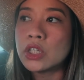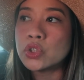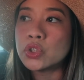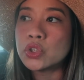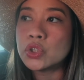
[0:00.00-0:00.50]

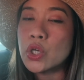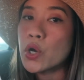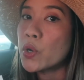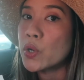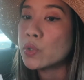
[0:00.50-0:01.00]

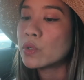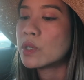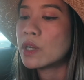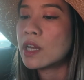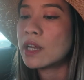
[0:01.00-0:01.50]
So
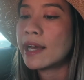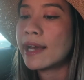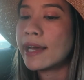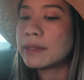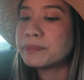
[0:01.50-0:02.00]

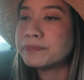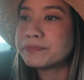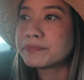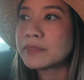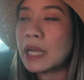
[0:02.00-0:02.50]

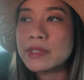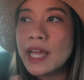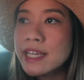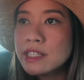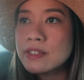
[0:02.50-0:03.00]
I was
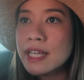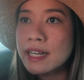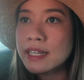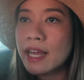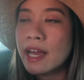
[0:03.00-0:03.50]
asked to
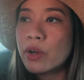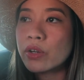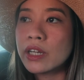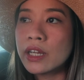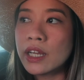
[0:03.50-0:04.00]
sat
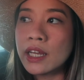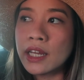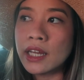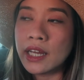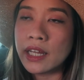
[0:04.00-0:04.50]
down,
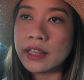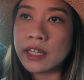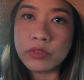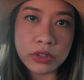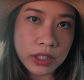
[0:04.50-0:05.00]
and
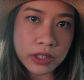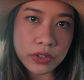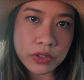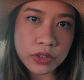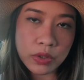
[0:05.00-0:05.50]
thankfully
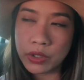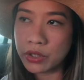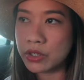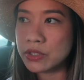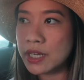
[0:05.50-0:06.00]
there's no
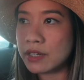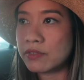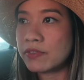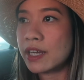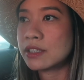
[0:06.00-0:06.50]
other side
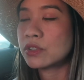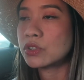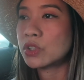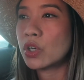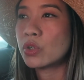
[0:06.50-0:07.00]
effects or
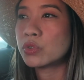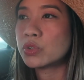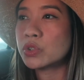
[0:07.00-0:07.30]
so